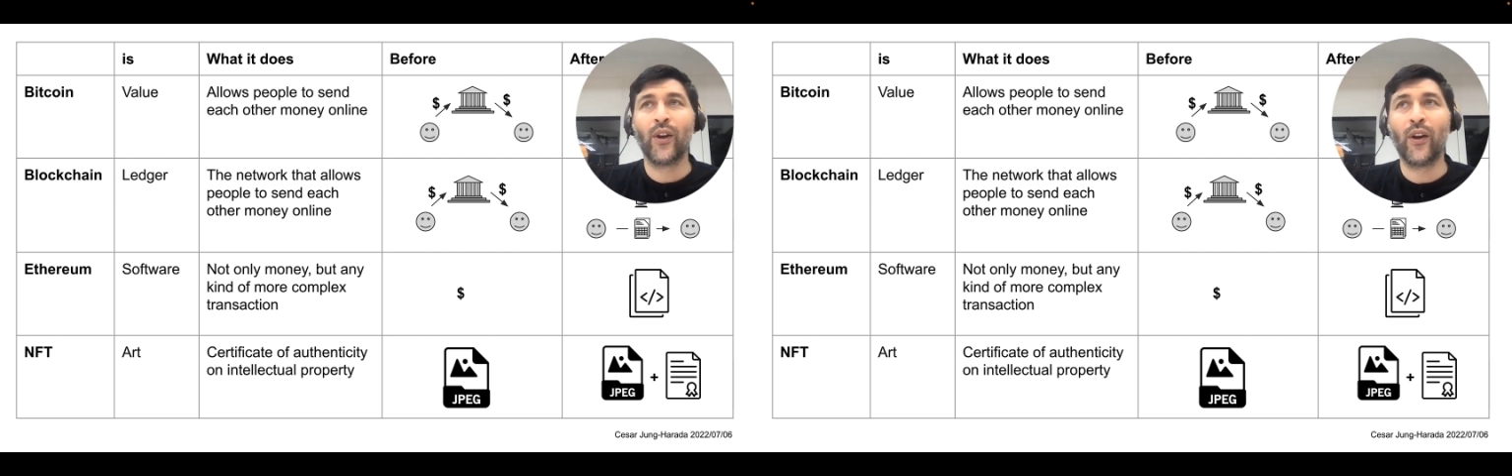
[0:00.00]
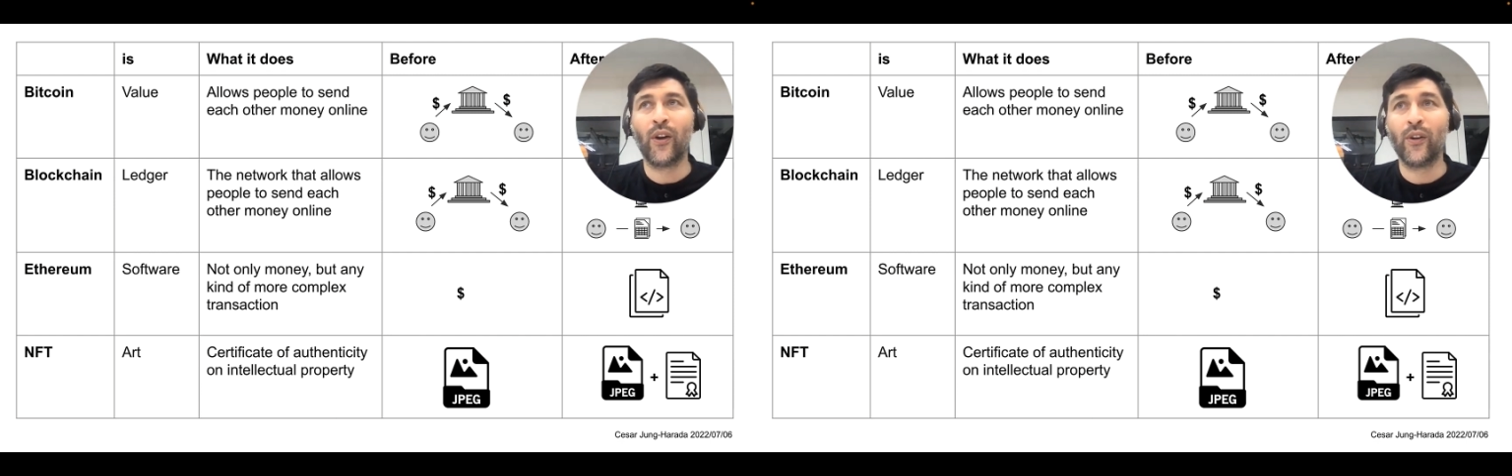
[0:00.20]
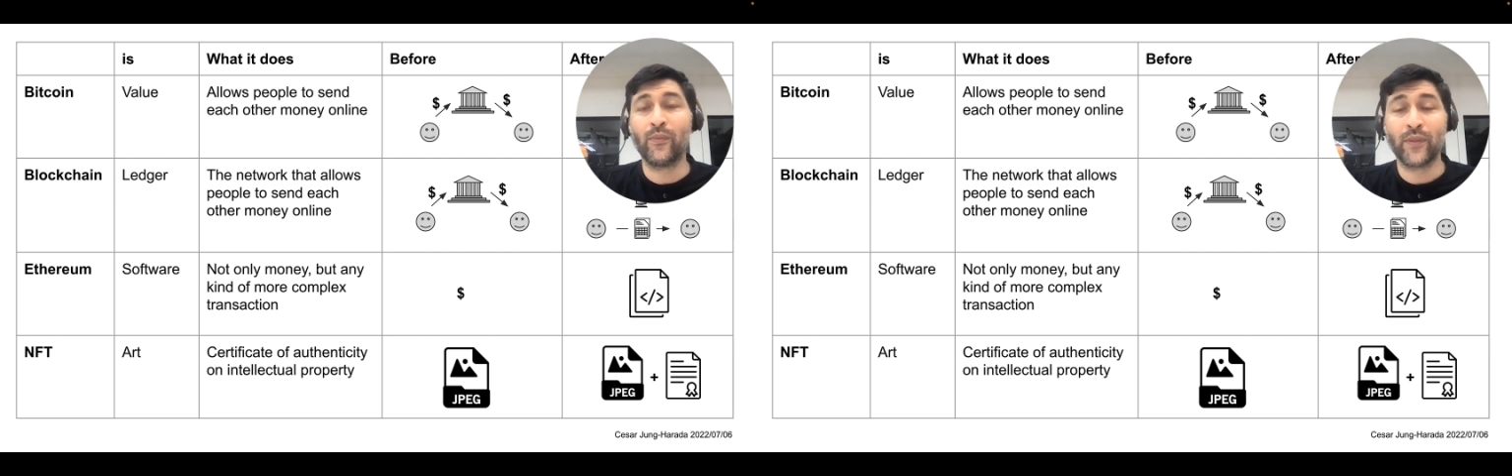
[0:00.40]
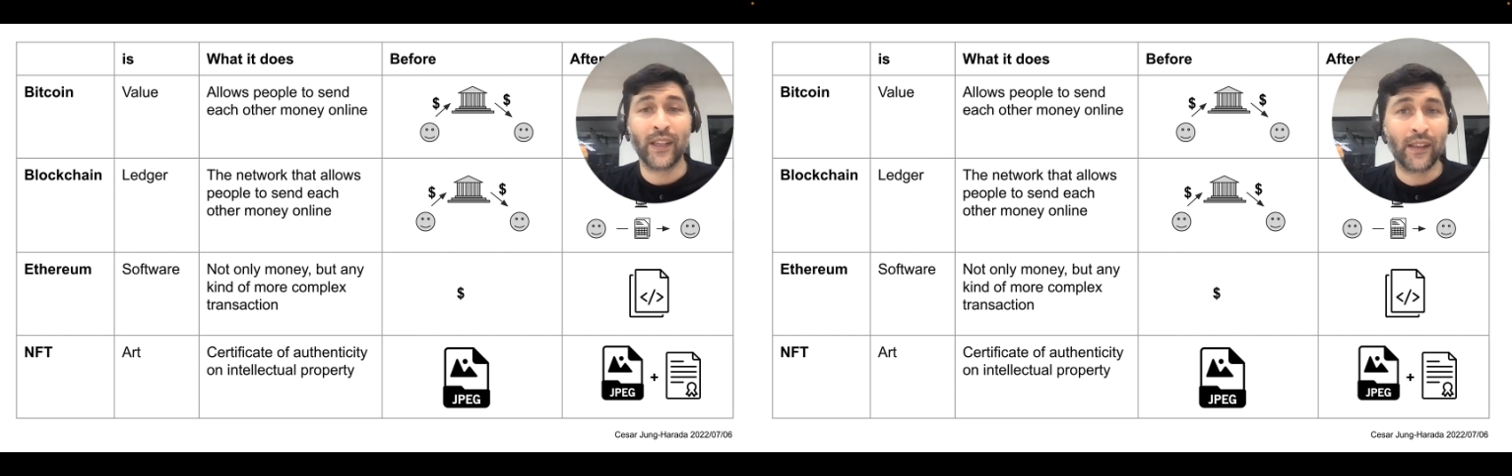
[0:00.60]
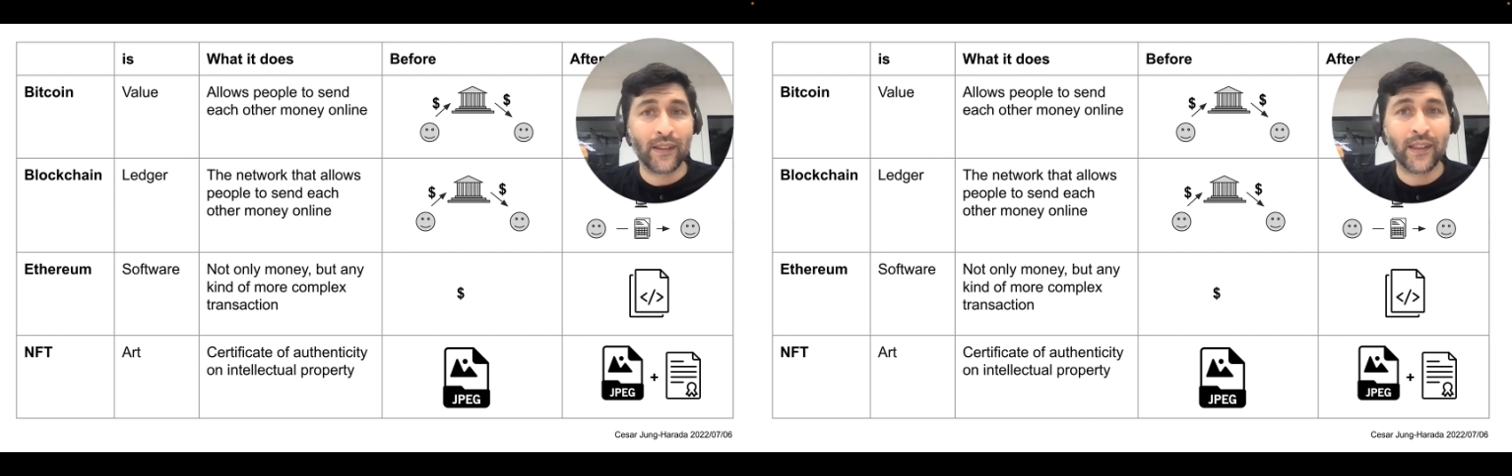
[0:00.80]
or
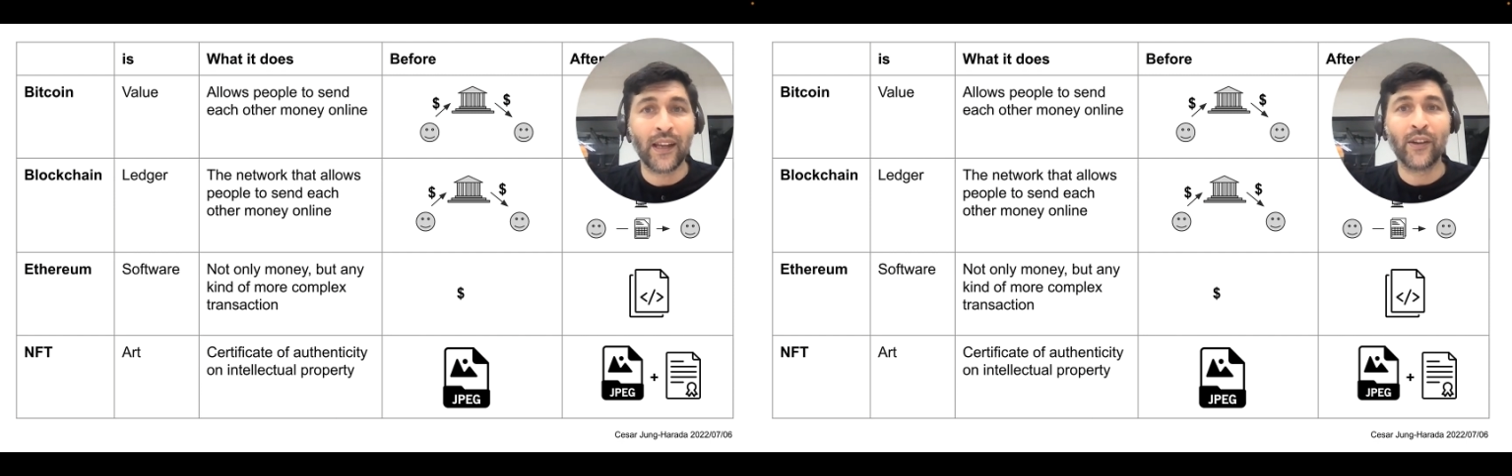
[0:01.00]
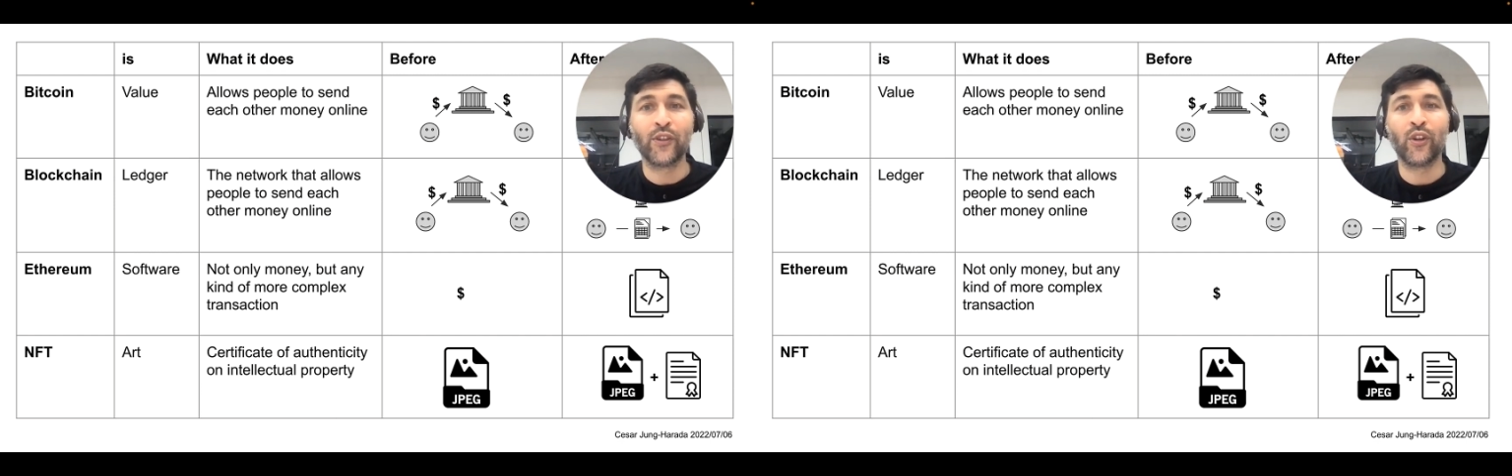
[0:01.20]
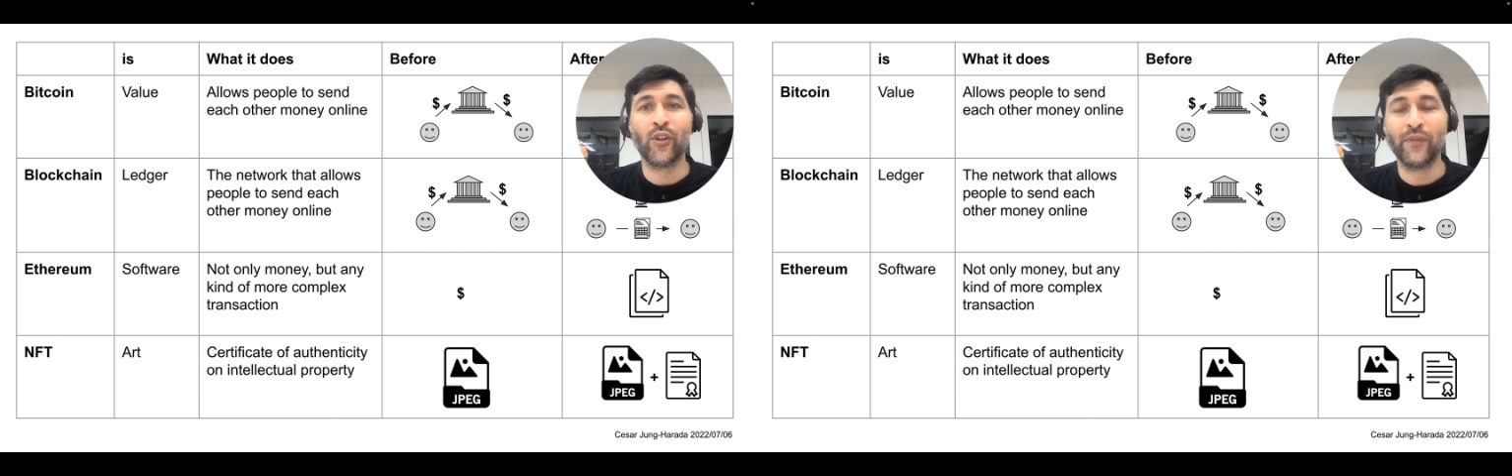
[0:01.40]
sending a sound or a